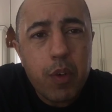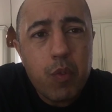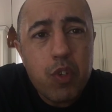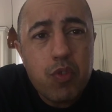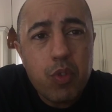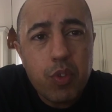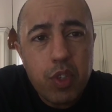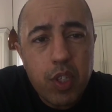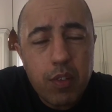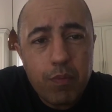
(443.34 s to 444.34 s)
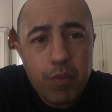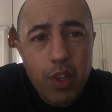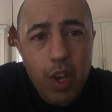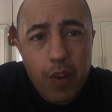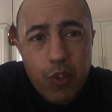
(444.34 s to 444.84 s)
reintroduce the
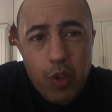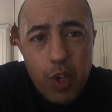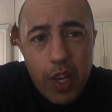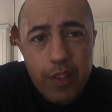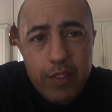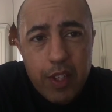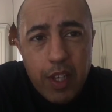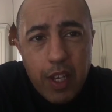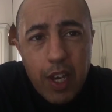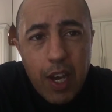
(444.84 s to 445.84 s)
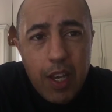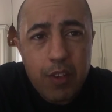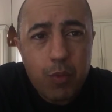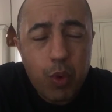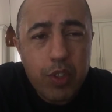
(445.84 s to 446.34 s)
live Q&As
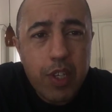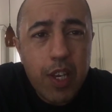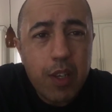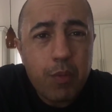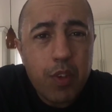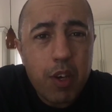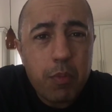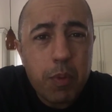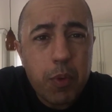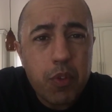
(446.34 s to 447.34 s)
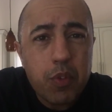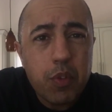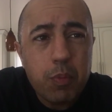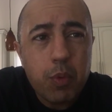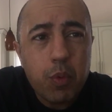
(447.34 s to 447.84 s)
and what day that would be most
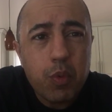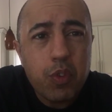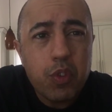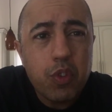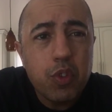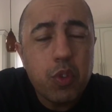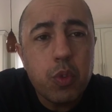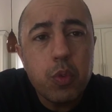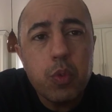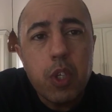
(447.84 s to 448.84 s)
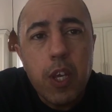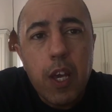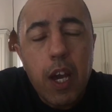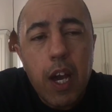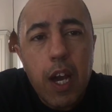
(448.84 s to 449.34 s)
suitable to do.
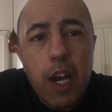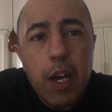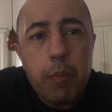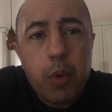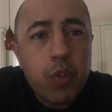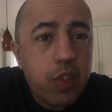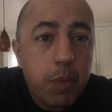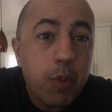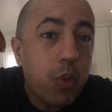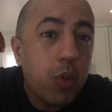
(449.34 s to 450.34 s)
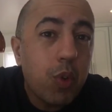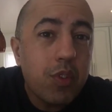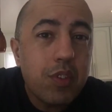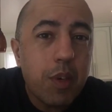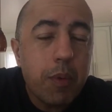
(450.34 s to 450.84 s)
But also give me your
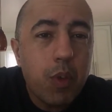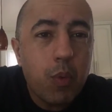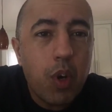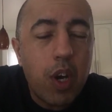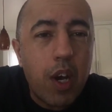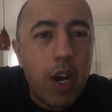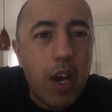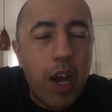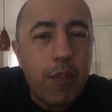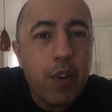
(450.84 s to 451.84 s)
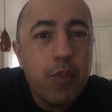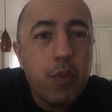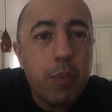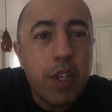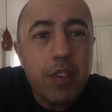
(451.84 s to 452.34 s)
thoughts. I mean, have any of
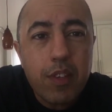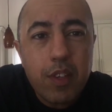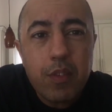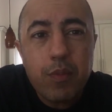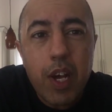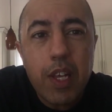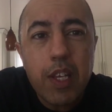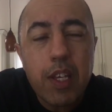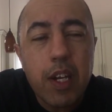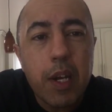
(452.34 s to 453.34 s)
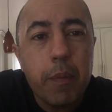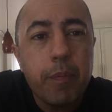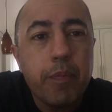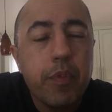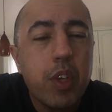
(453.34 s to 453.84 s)
you been to Silicon Valley?
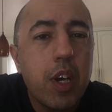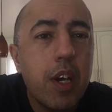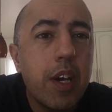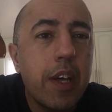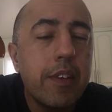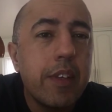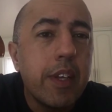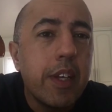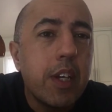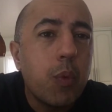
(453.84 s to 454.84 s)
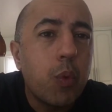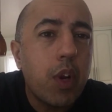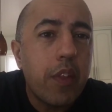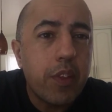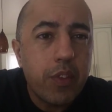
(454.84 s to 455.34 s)
And
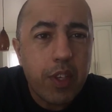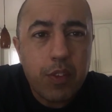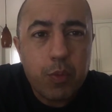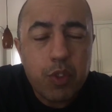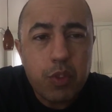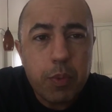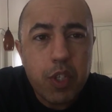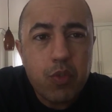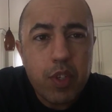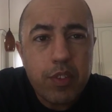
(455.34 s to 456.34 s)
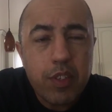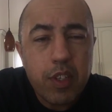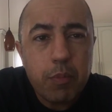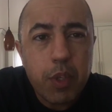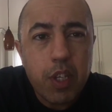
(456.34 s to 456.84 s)
what other things would you be interested
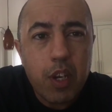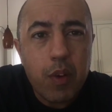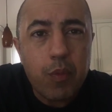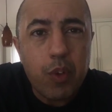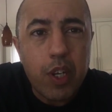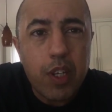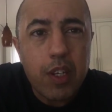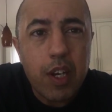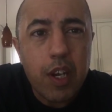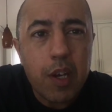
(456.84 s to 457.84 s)
in me covering?